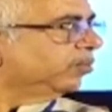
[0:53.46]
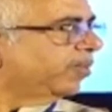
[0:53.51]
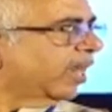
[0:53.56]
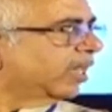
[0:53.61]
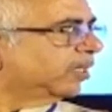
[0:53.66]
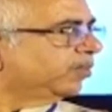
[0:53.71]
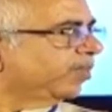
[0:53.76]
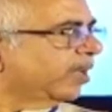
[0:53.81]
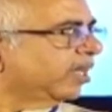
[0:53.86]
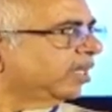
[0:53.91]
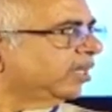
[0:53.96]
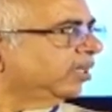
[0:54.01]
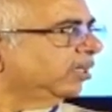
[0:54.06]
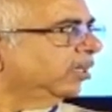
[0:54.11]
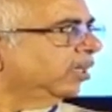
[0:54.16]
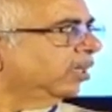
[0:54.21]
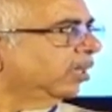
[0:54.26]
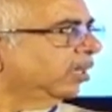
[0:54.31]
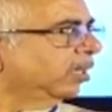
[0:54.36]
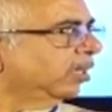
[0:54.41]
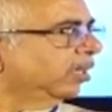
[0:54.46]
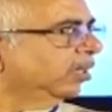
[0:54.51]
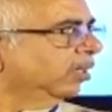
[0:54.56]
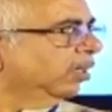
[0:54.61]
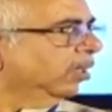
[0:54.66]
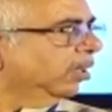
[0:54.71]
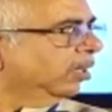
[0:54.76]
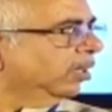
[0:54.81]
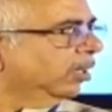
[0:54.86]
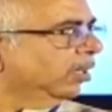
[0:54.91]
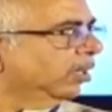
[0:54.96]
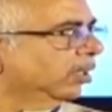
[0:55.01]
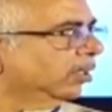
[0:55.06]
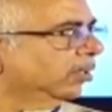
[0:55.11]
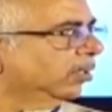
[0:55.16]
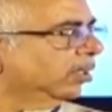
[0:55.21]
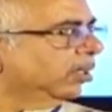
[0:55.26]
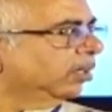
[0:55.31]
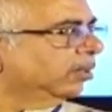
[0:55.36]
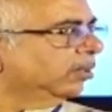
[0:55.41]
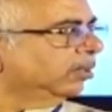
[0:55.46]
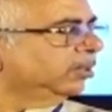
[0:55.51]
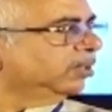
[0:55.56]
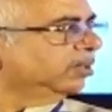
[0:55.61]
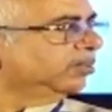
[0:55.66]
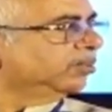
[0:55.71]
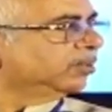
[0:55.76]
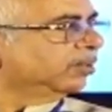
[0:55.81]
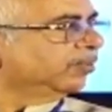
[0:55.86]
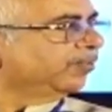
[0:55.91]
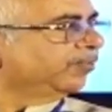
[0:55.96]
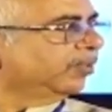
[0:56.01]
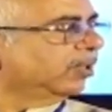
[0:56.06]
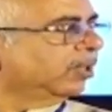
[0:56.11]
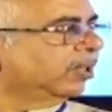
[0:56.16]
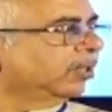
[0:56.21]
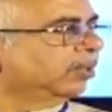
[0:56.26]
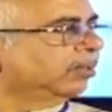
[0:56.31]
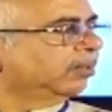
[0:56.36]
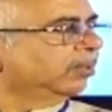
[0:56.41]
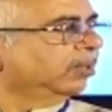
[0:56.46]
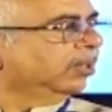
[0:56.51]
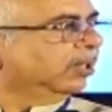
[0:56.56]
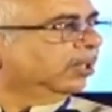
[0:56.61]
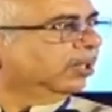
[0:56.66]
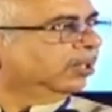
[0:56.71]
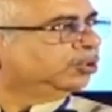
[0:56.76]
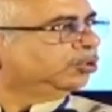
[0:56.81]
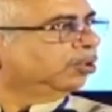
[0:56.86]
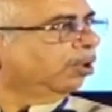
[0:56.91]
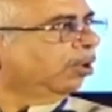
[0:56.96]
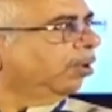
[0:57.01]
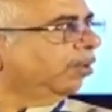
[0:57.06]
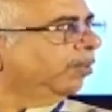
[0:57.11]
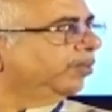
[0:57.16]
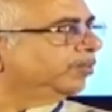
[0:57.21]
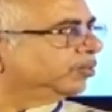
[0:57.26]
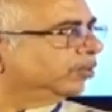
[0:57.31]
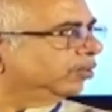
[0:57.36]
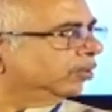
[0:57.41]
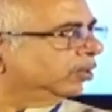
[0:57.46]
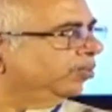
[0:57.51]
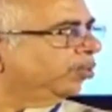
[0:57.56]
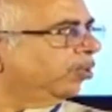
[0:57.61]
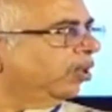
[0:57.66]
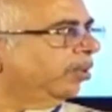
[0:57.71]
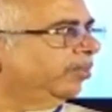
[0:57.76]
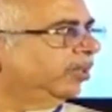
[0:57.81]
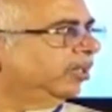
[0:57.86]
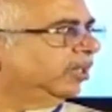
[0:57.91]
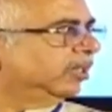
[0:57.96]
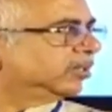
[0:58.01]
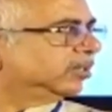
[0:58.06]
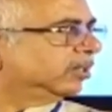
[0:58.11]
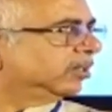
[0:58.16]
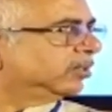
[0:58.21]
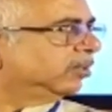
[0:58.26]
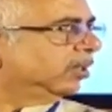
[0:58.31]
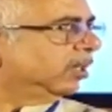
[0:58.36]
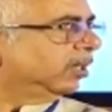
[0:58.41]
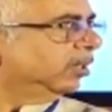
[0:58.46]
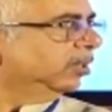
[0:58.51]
backed by in terms of jobs or employment, etc.,